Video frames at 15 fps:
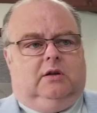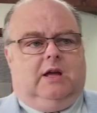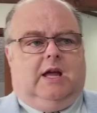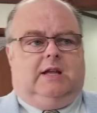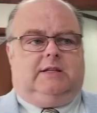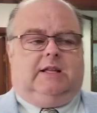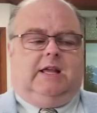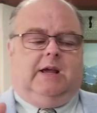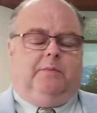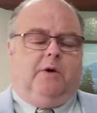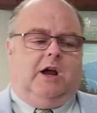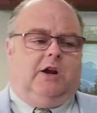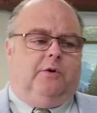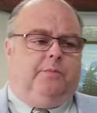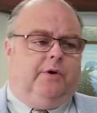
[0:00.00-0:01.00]
As the hymn
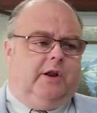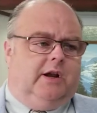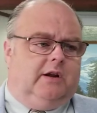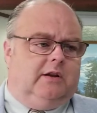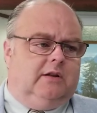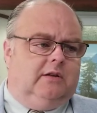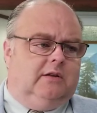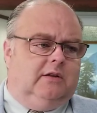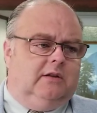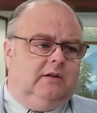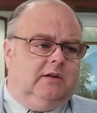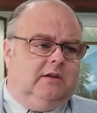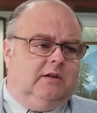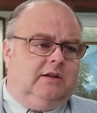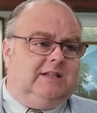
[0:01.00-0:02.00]
writer put it,
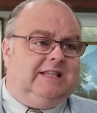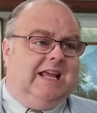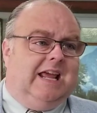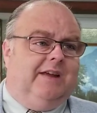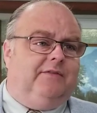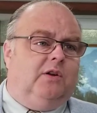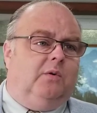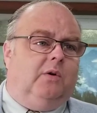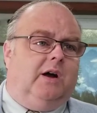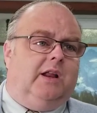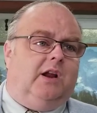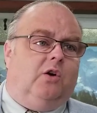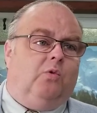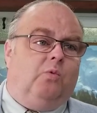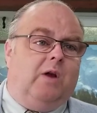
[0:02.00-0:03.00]
saved a
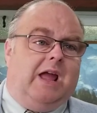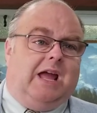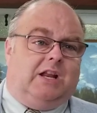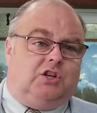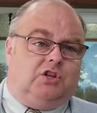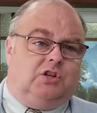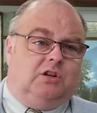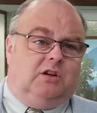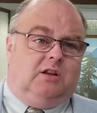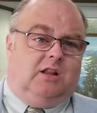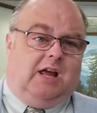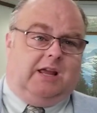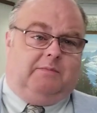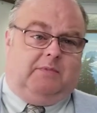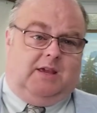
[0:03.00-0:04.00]
what? A wretch
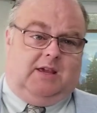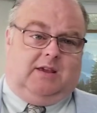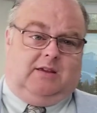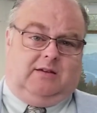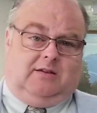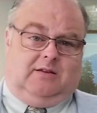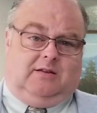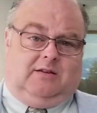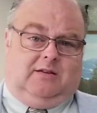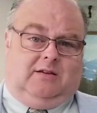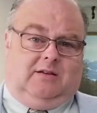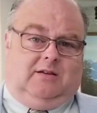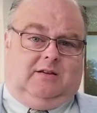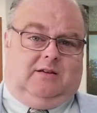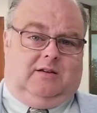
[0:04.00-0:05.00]
like me.
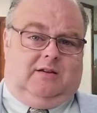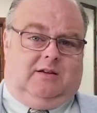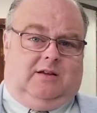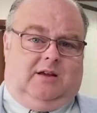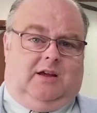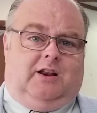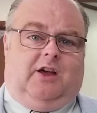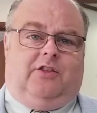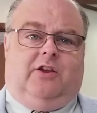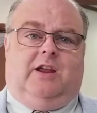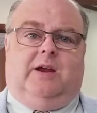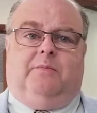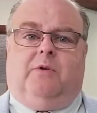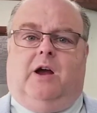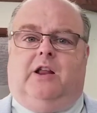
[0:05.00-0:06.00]
Another
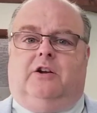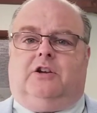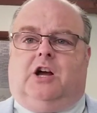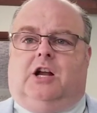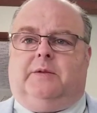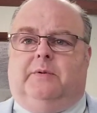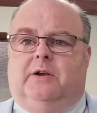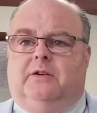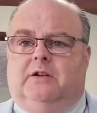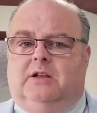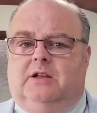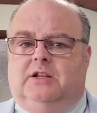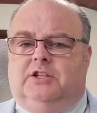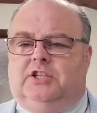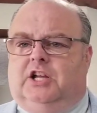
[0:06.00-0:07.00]
hymn writer talked about
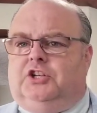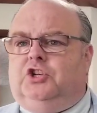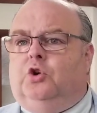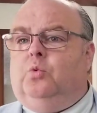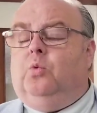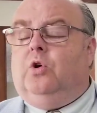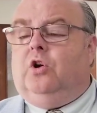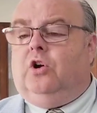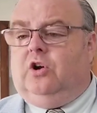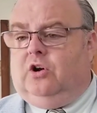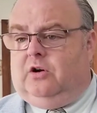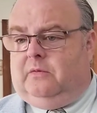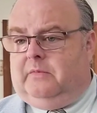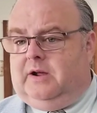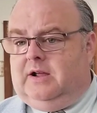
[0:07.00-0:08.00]
such a
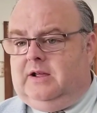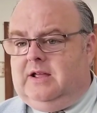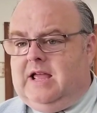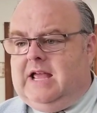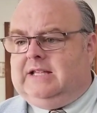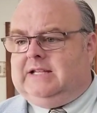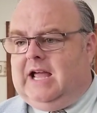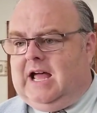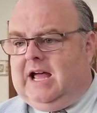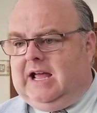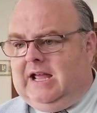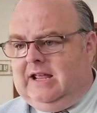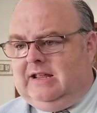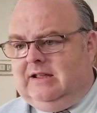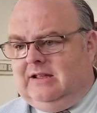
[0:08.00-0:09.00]
worm as I.
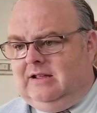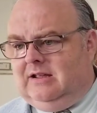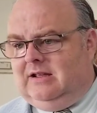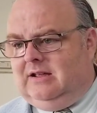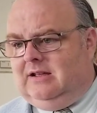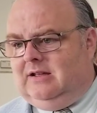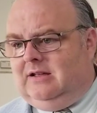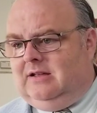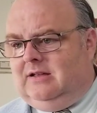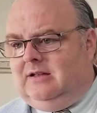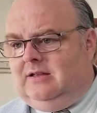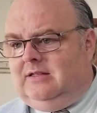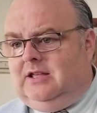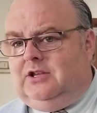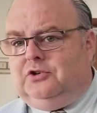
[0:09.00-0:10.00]

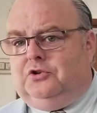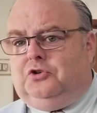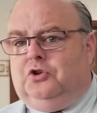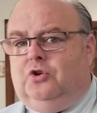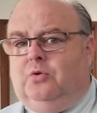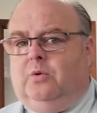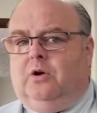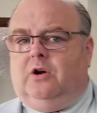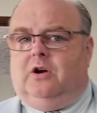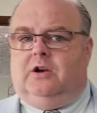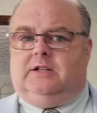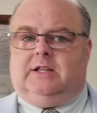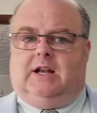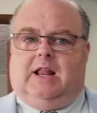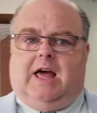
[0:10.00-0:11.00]
These are two
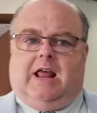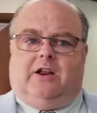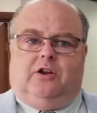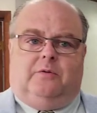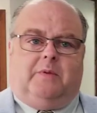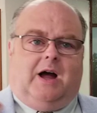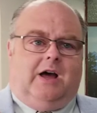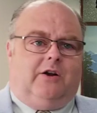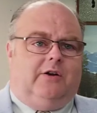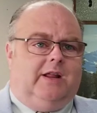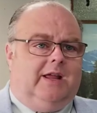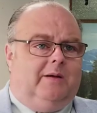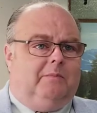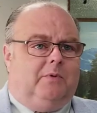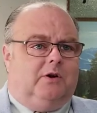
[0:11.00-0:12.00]
words that a lot of your modern
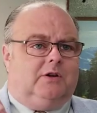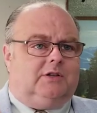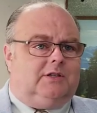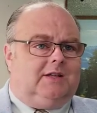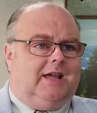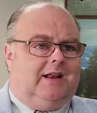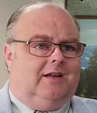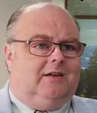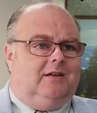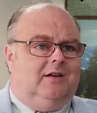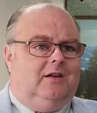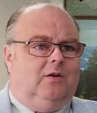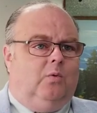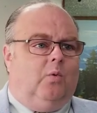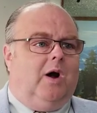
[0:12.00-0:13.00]
hymn books kind of
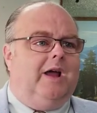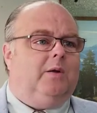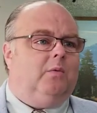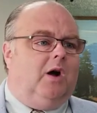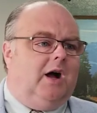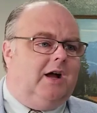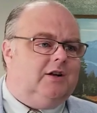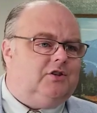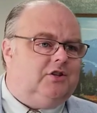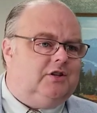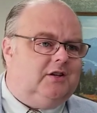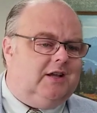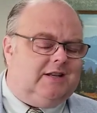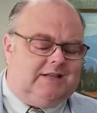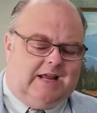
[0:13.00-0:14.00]
whitewash
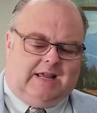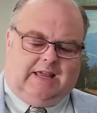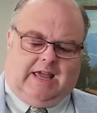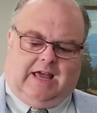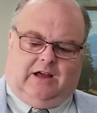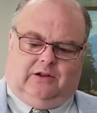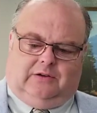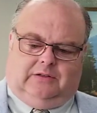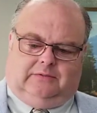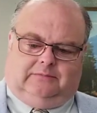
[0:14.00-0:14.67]
and take out.